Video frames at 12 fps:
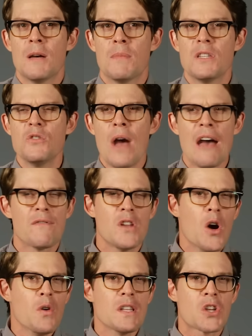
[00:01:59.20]
But you have
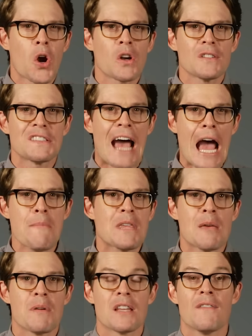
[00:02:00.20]
no internal
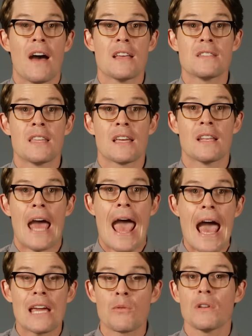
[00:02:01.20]
timekeeping device that can
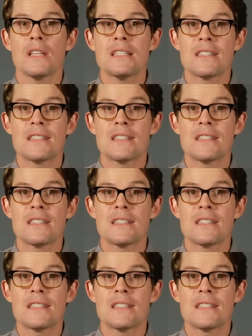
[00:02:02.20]
accurately